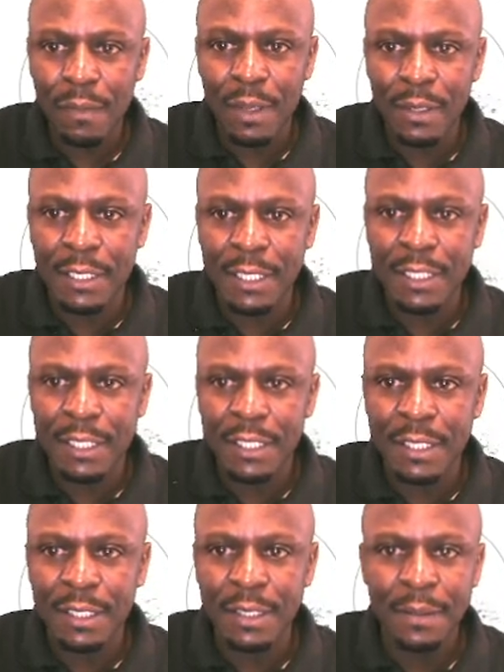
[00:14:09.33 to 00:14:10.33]

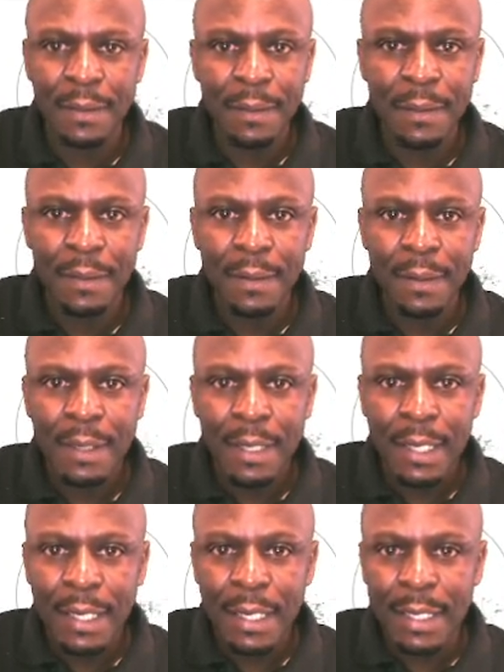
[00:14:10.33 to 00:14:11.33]
dt,
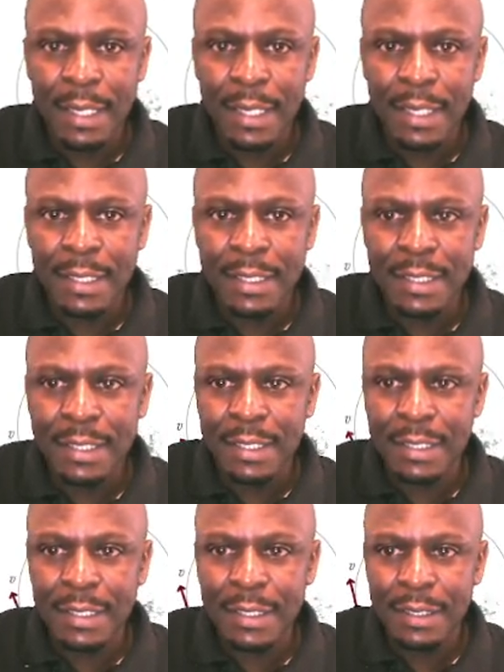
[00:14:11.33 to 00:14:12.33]
and then
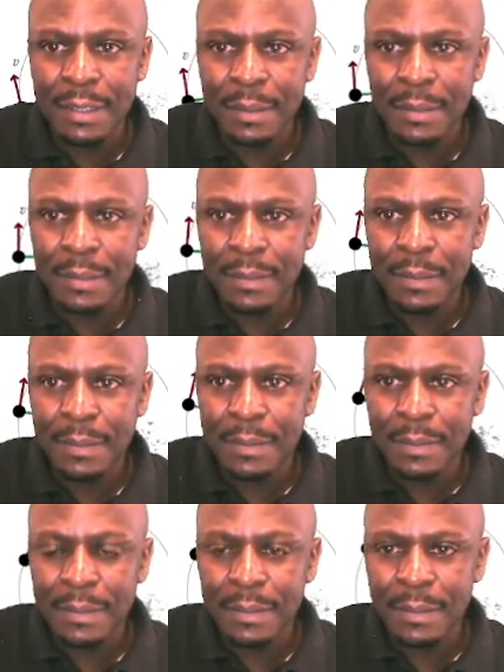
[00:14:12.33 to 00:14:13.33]
dt,
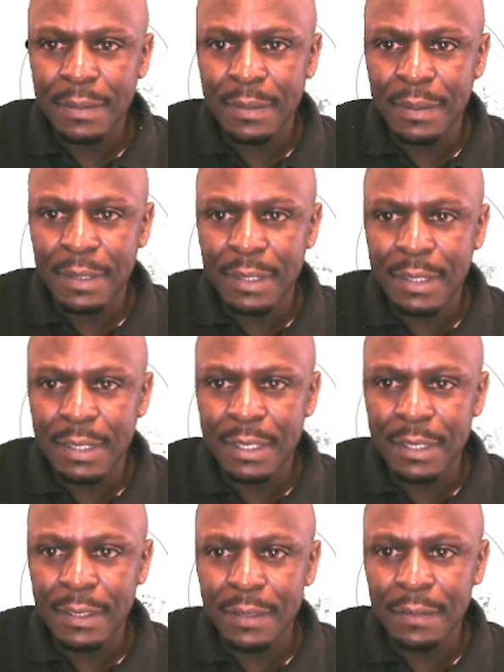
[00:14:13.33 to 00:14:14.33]

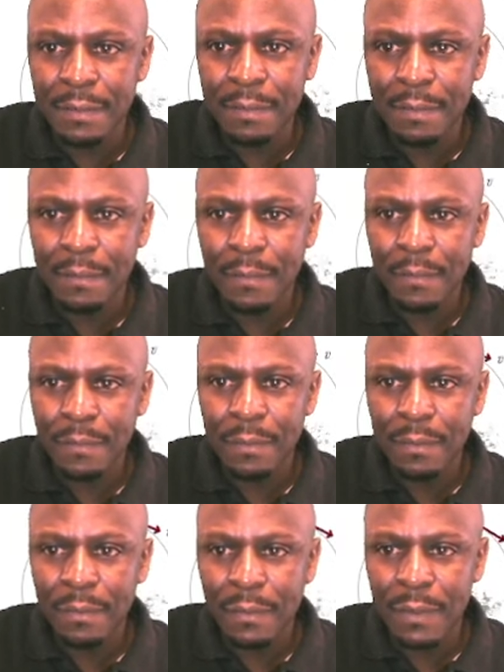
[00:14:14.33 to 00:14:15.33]
dt,
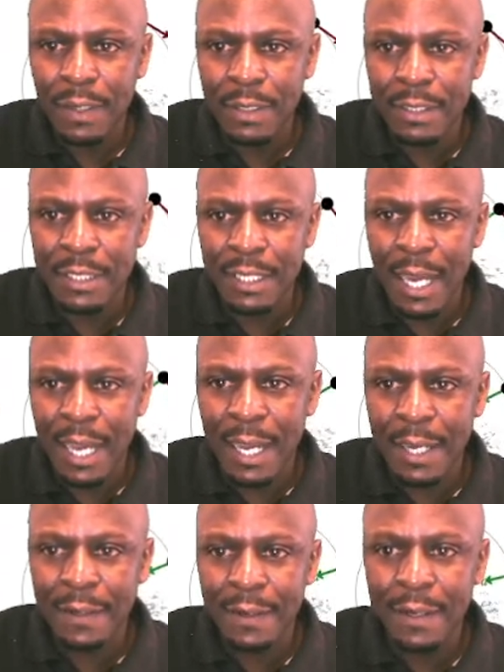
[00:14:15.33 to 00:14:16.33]

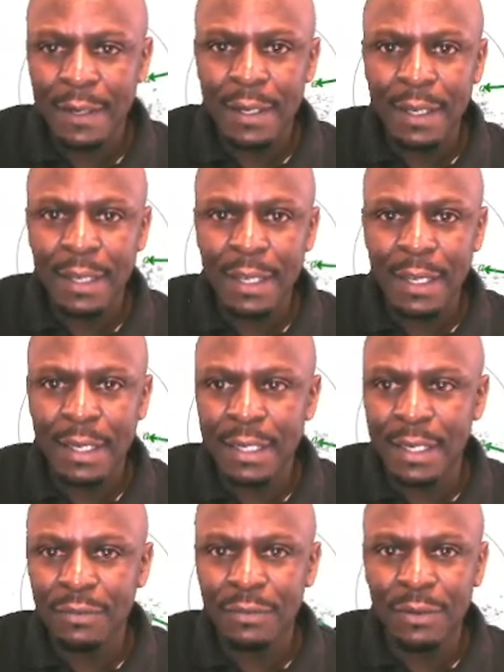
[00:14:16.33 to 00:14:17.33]
dr, and
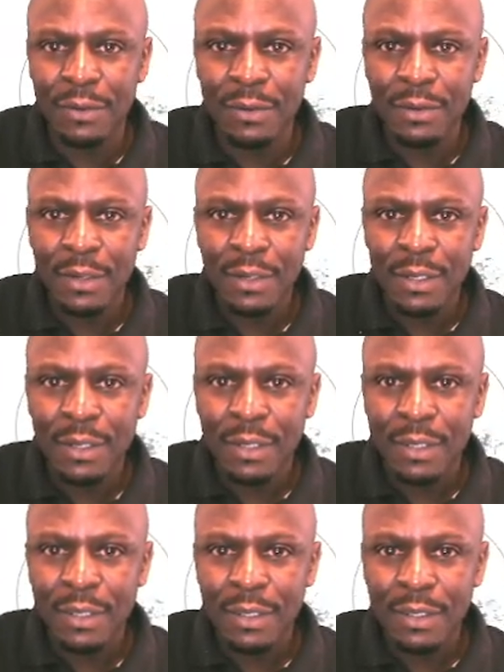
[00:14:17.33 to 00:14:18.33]
therefore
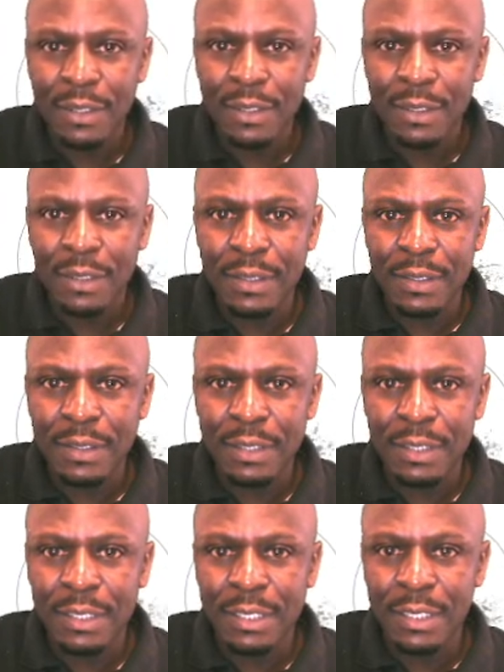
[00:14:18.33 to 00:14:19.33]

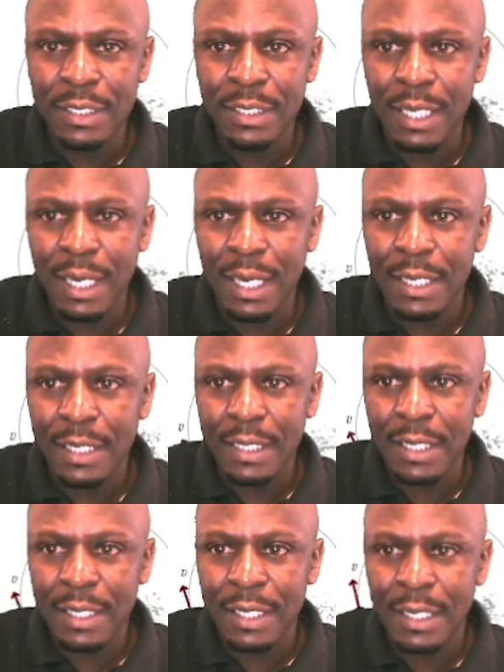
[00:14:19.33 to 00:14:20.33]
dt dr,
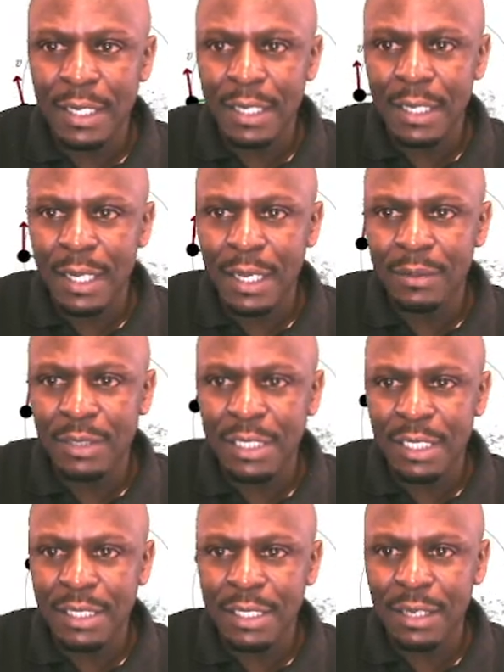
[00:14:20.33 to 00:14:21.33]
and then I would
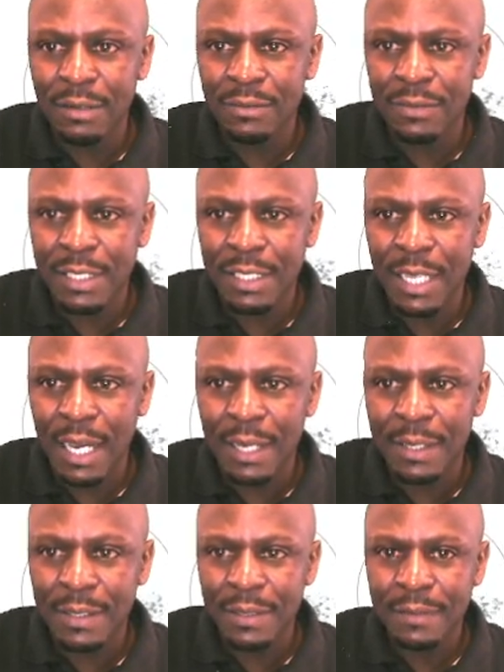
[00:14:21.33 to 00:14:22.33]
just have dr,
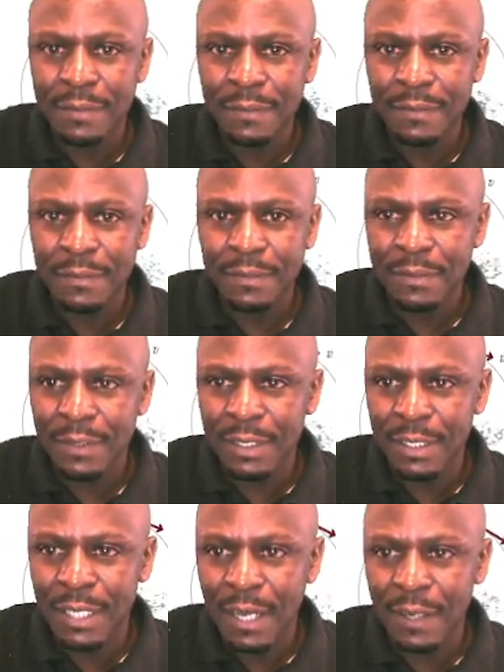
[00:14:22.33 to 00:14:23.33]

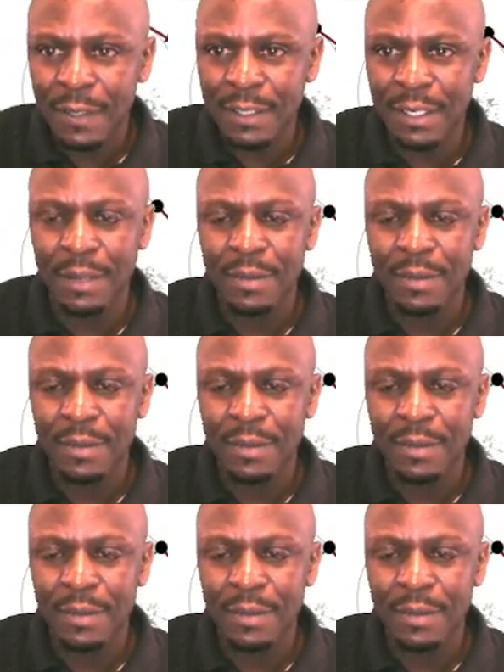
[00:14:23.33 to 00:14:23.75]
dr here.